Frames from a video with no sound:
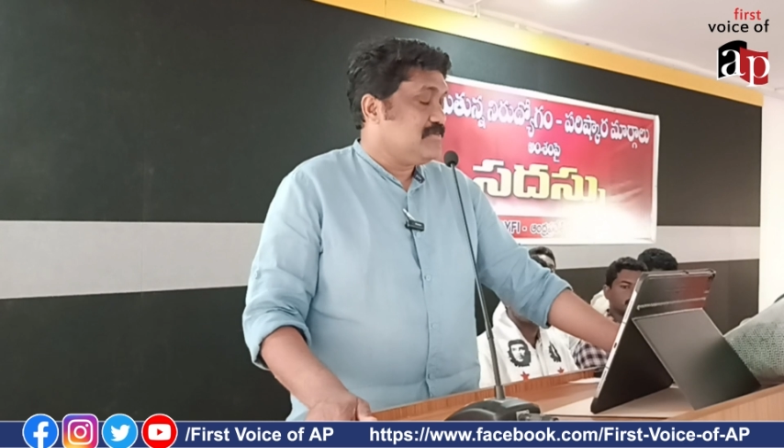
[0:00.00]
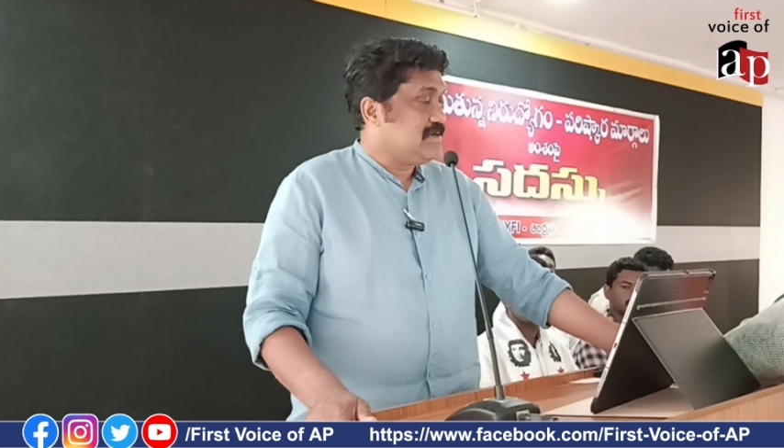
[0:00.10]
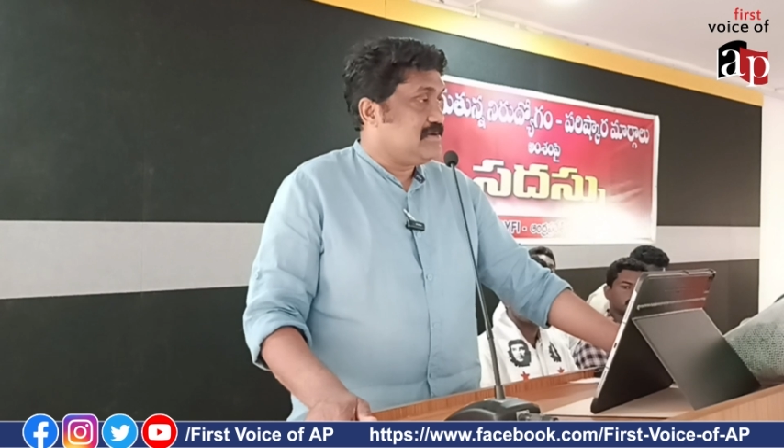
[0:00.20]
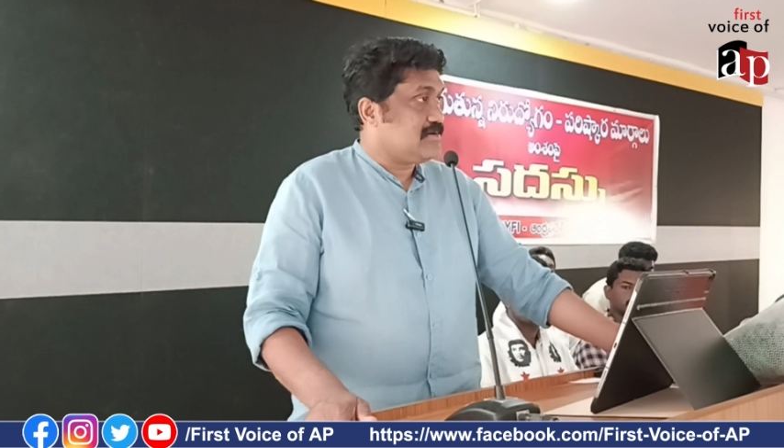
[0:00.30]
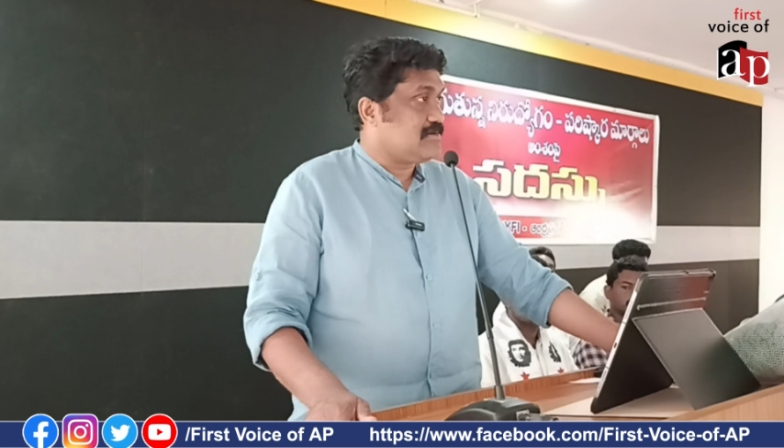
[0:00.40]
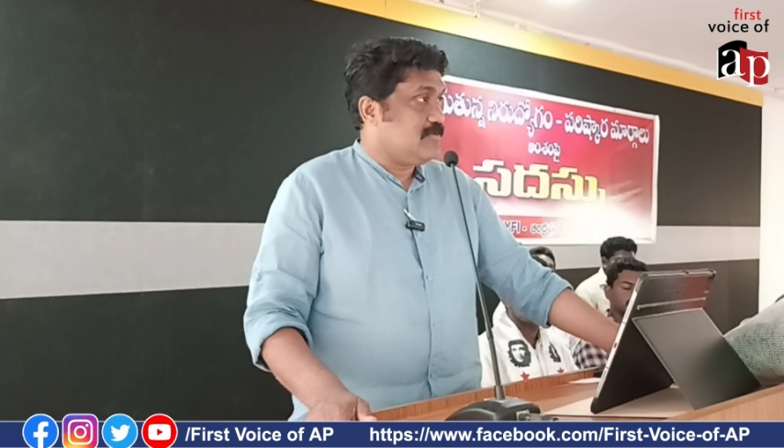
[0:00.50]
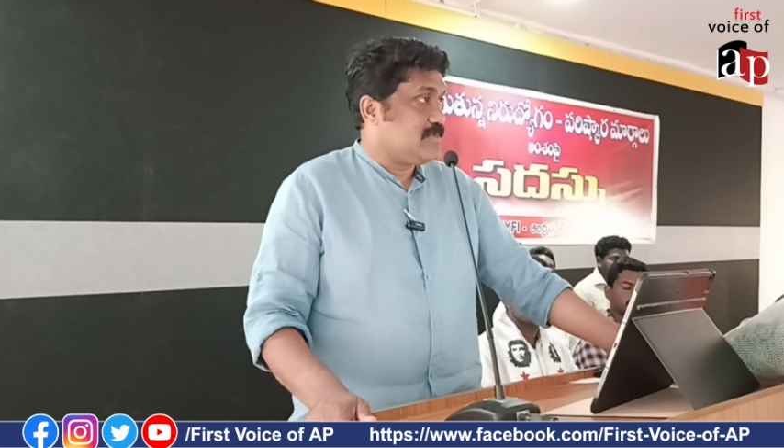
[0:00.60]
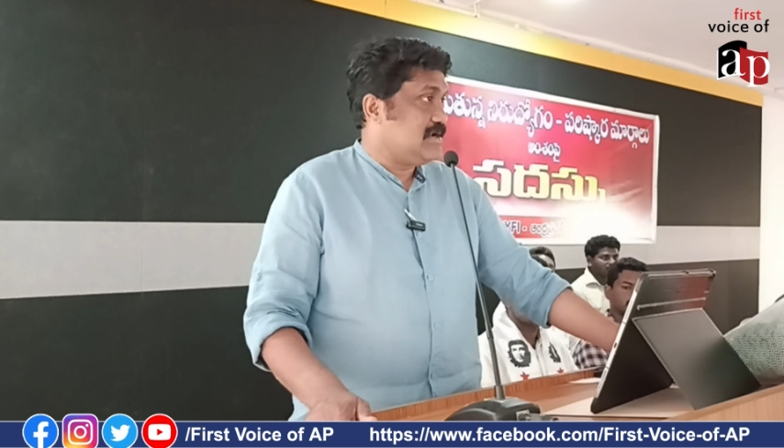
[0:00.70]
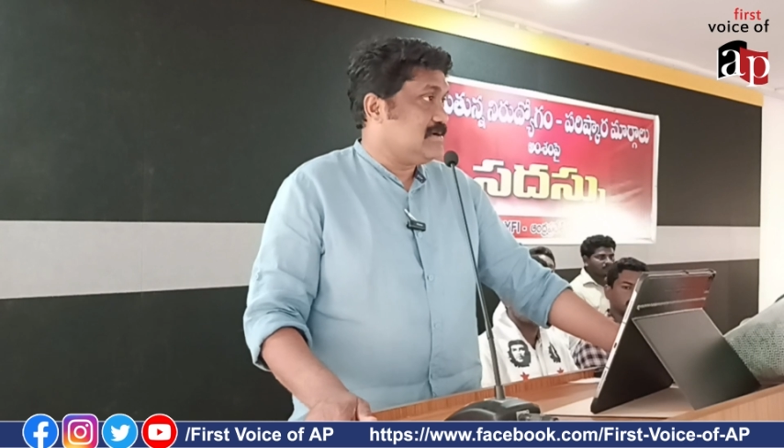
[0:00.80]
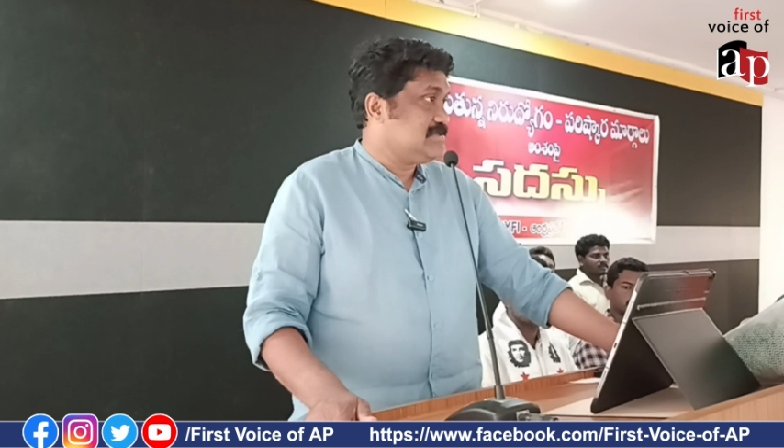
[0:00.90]
My dear
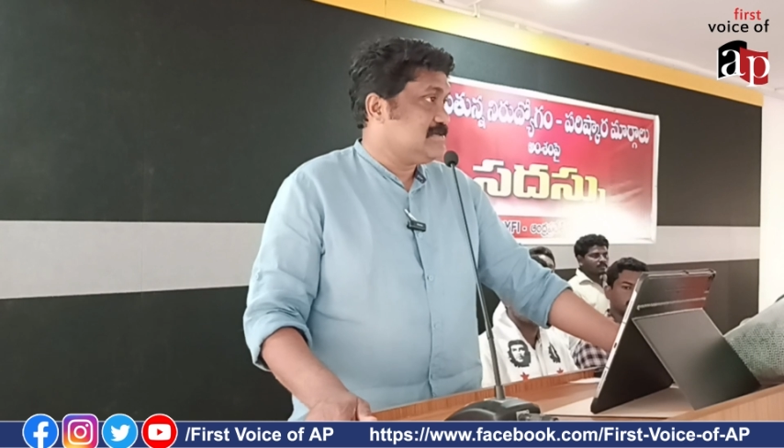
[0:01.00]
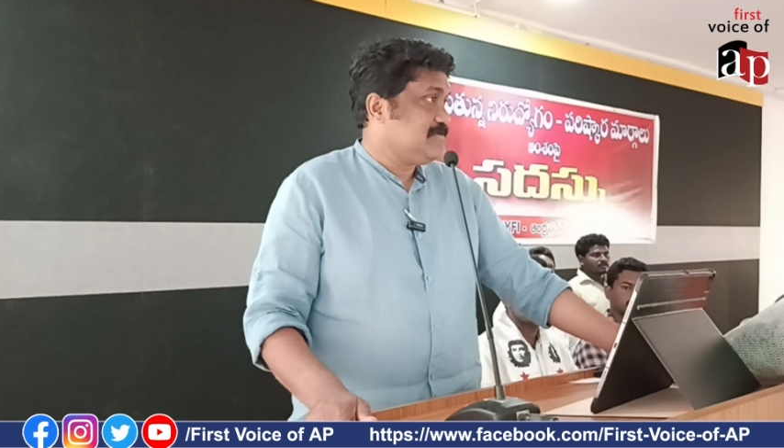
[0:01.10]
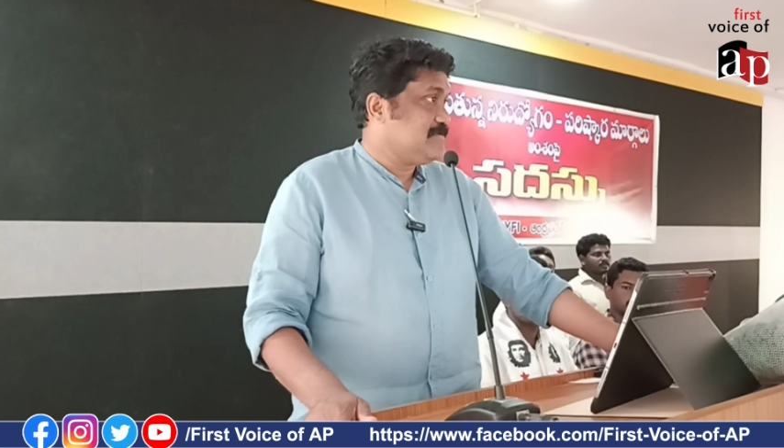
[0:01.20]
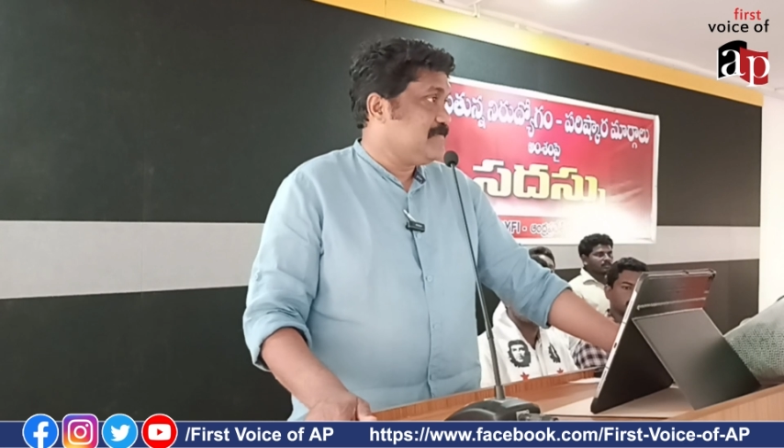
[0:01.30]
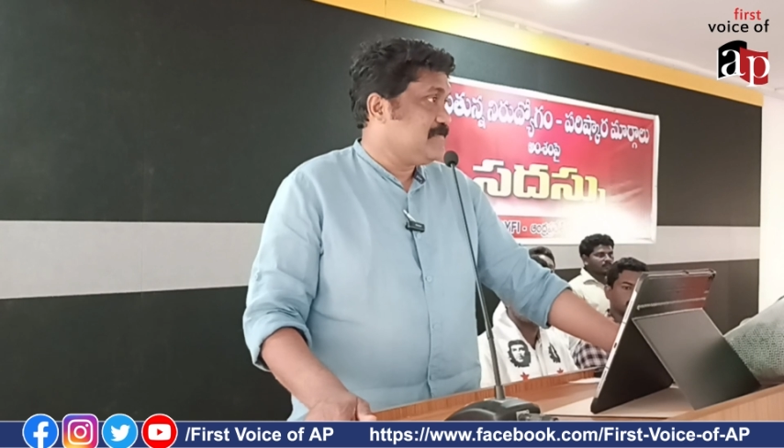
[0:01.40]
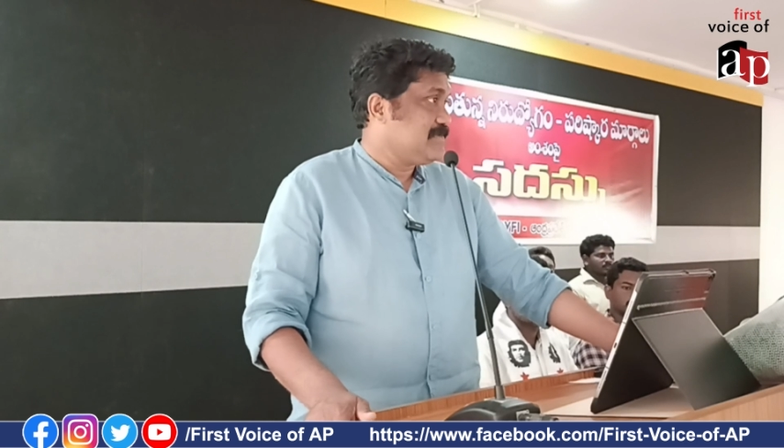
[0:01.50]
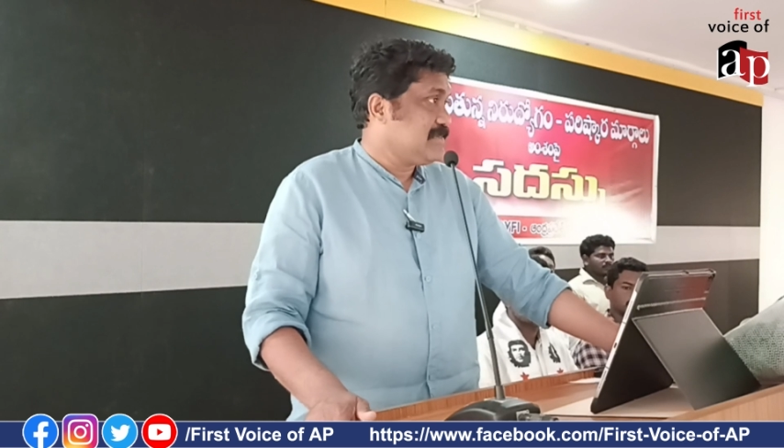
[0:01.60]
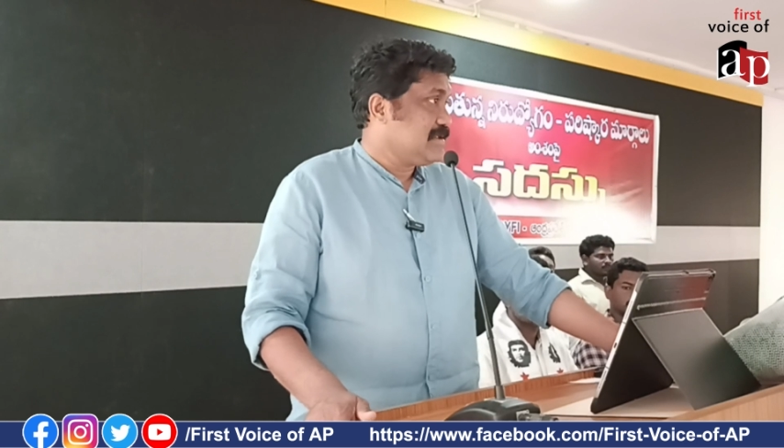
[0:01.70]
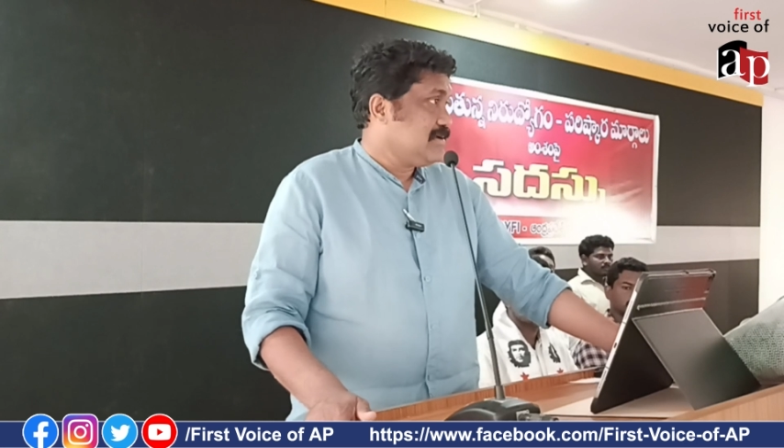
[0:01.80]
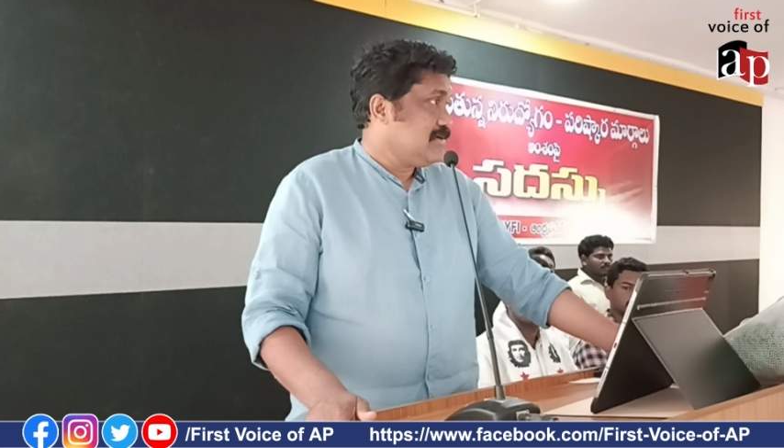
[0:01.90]
comrades,
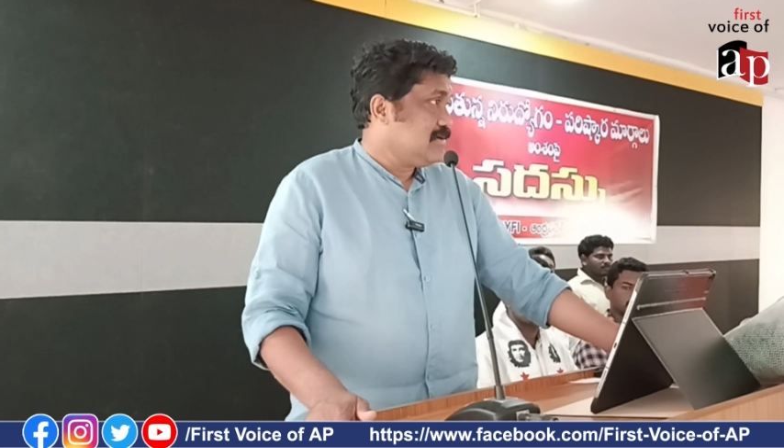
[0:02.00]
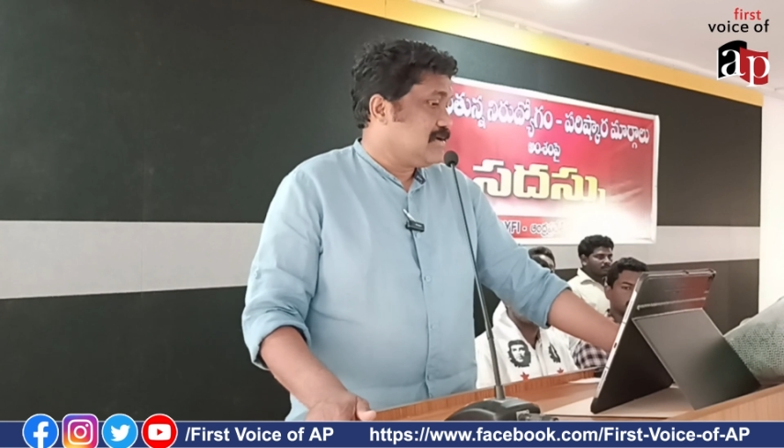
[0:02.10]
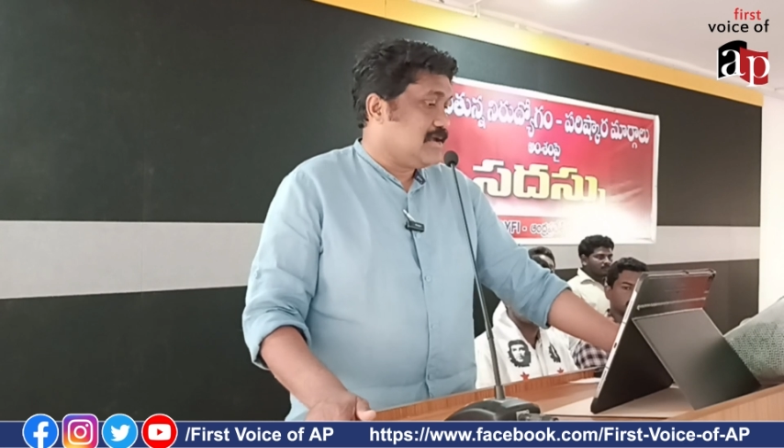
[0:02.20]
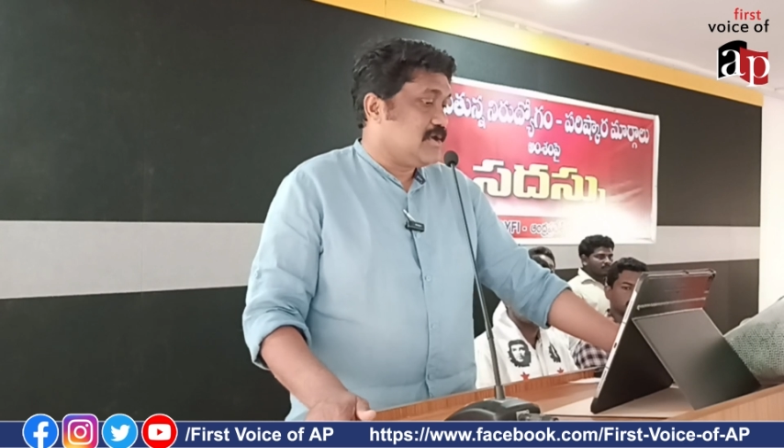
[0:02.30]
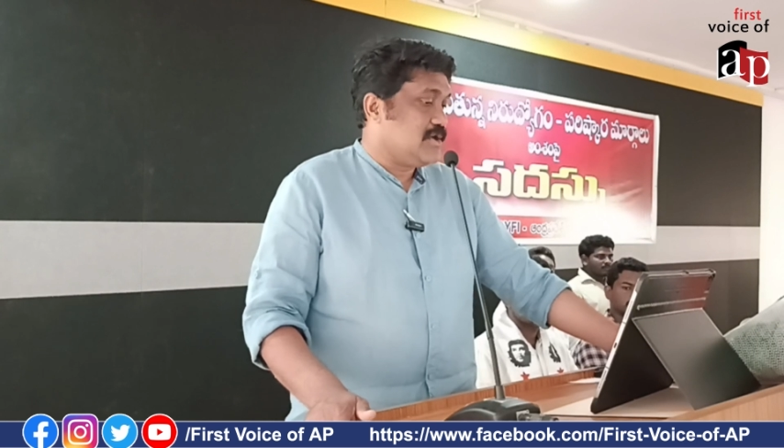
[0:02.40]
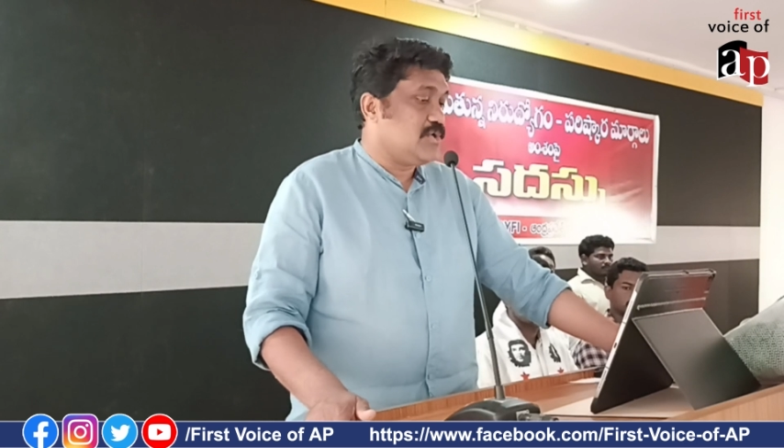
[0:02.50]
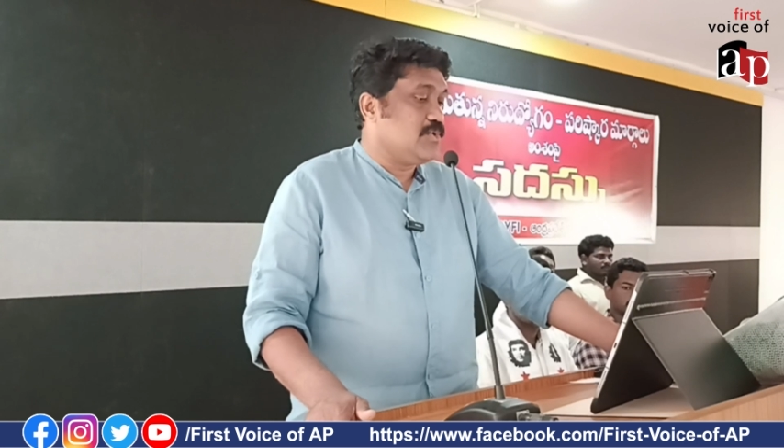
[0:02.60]
a